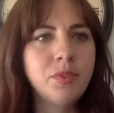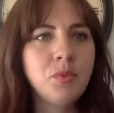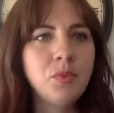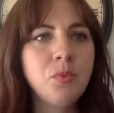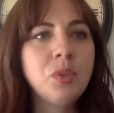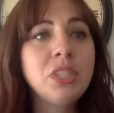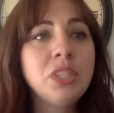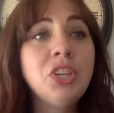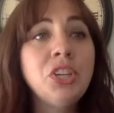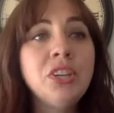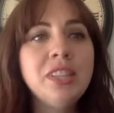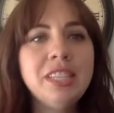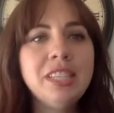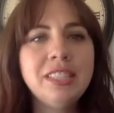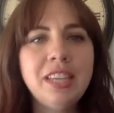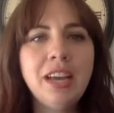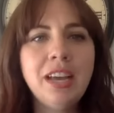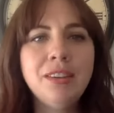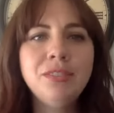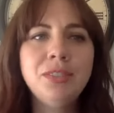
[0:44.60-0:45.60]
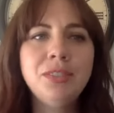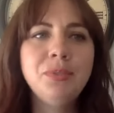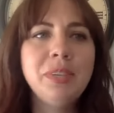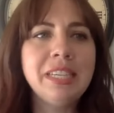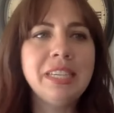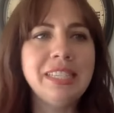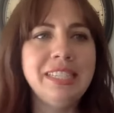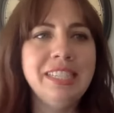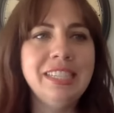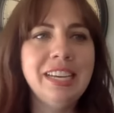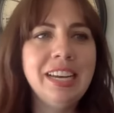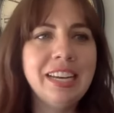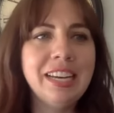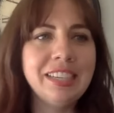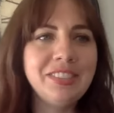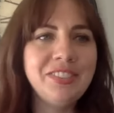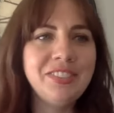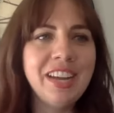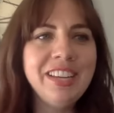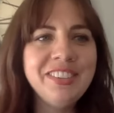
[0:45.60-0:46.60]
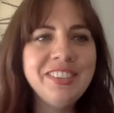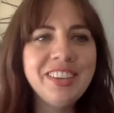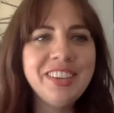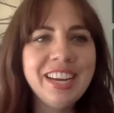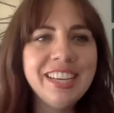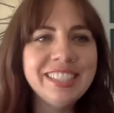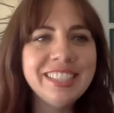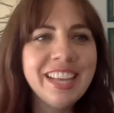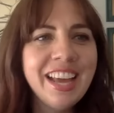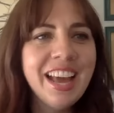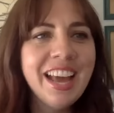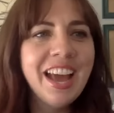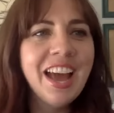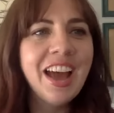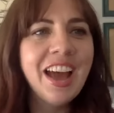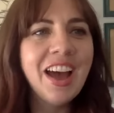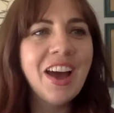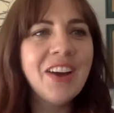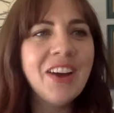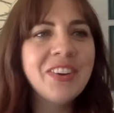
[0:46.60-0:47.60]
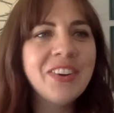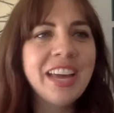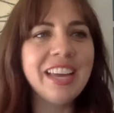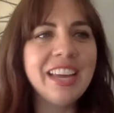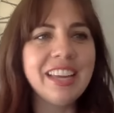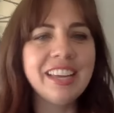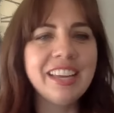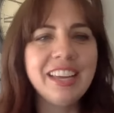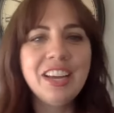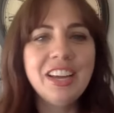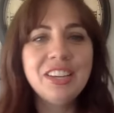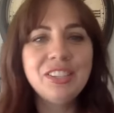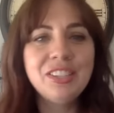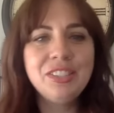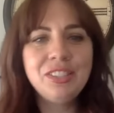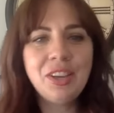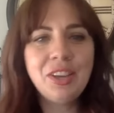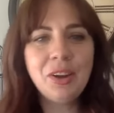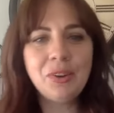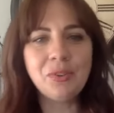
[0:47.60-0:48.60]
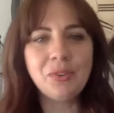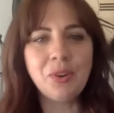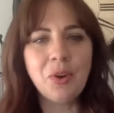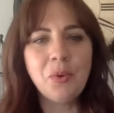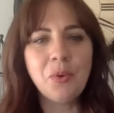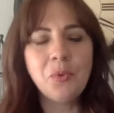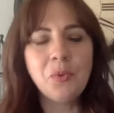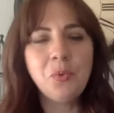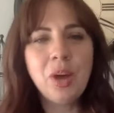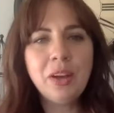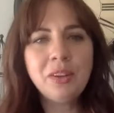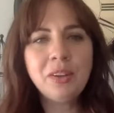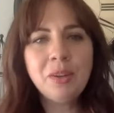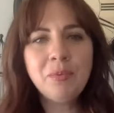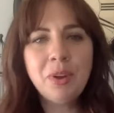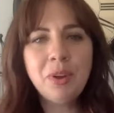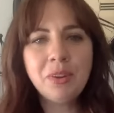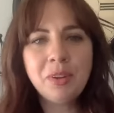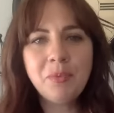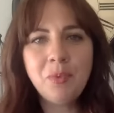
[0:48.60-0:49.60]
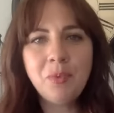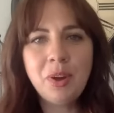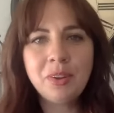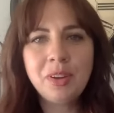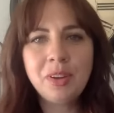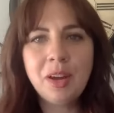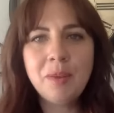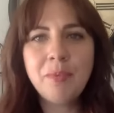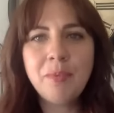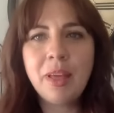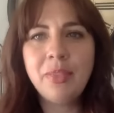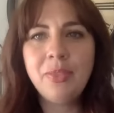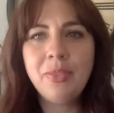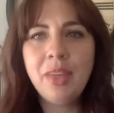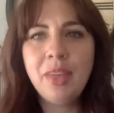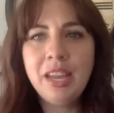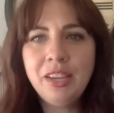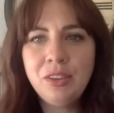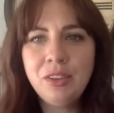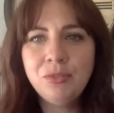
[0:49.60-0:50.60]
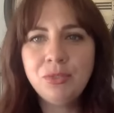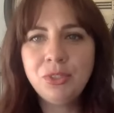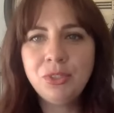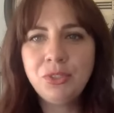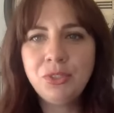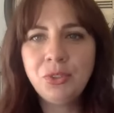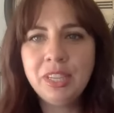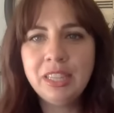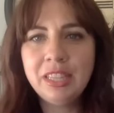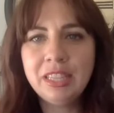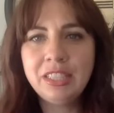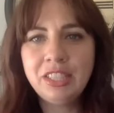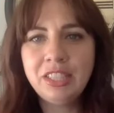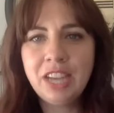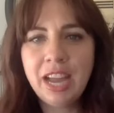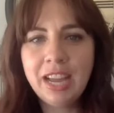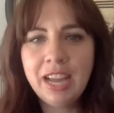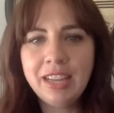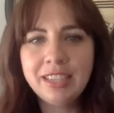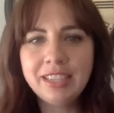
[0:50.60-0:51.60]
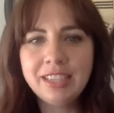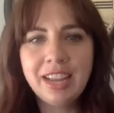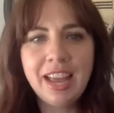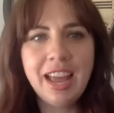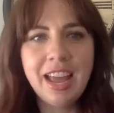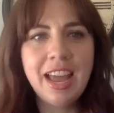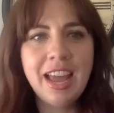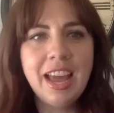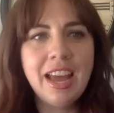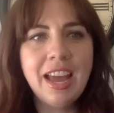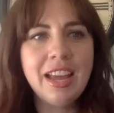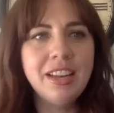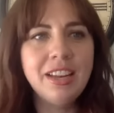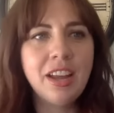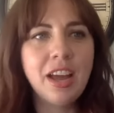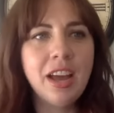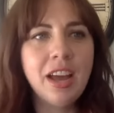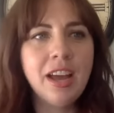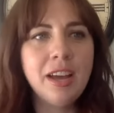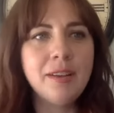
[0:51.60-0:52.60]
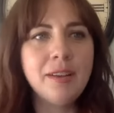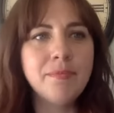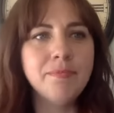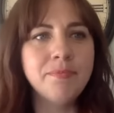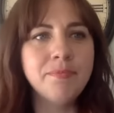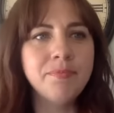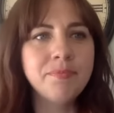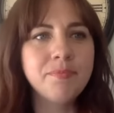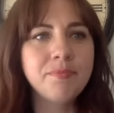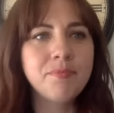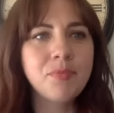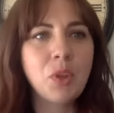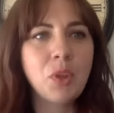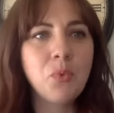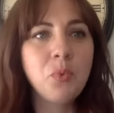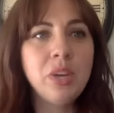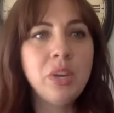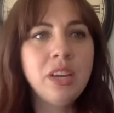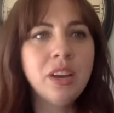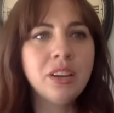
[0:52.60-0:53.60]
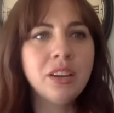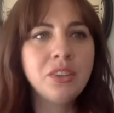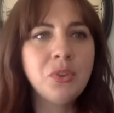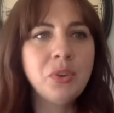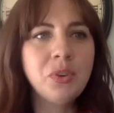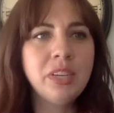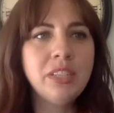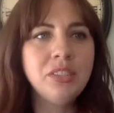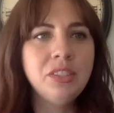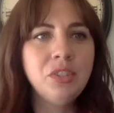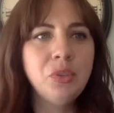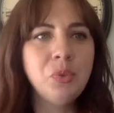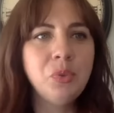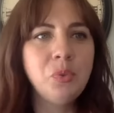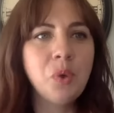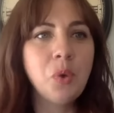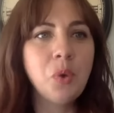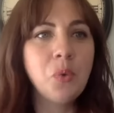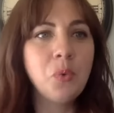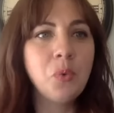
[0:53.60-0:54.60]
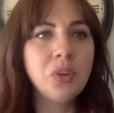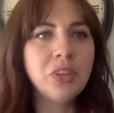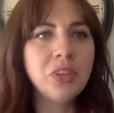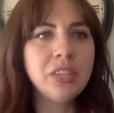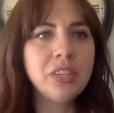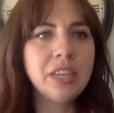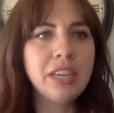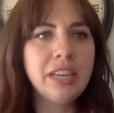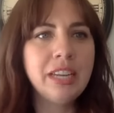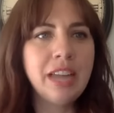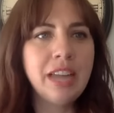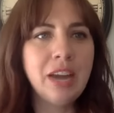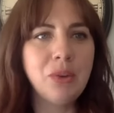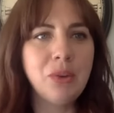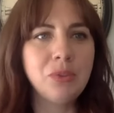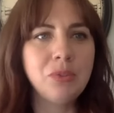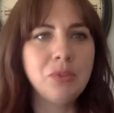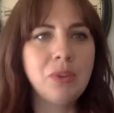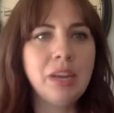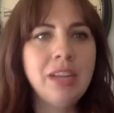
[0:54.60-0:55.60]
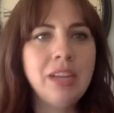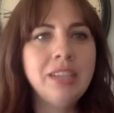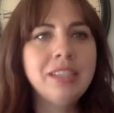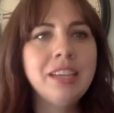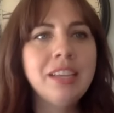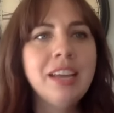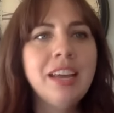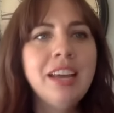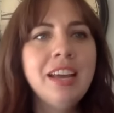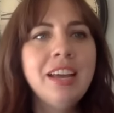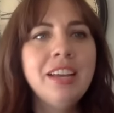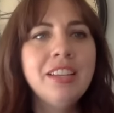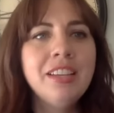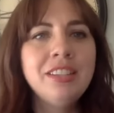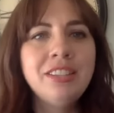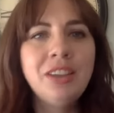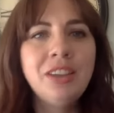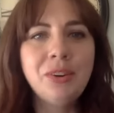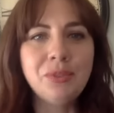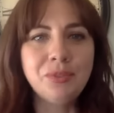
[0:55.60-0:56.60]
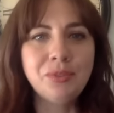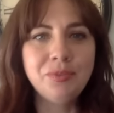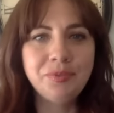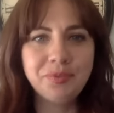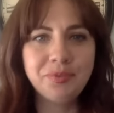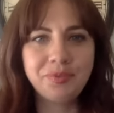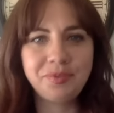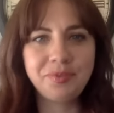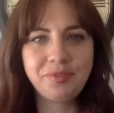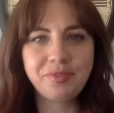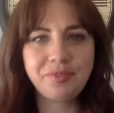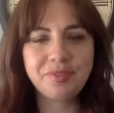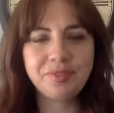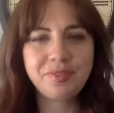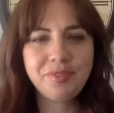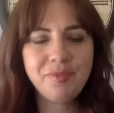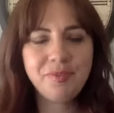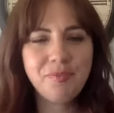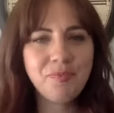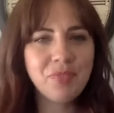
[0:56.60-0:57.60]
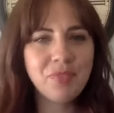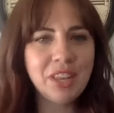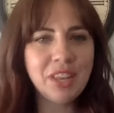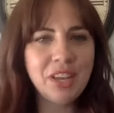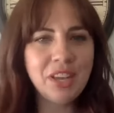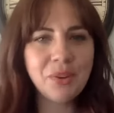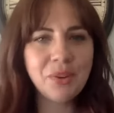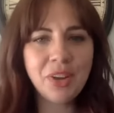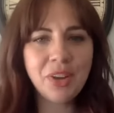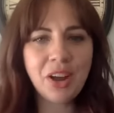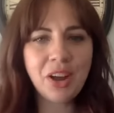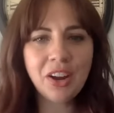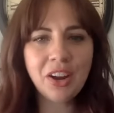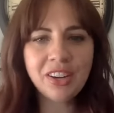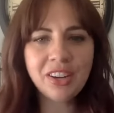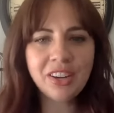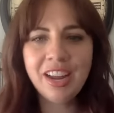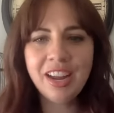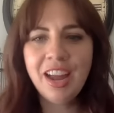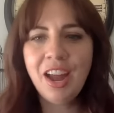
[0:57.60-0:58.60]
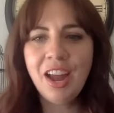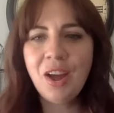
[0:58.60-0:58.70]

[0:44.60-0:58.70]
Let's turn this off so we can talk, right, you guys? Okay, so welcome. Thank you for joining the chat, and we are going to work it out, right? So here we are.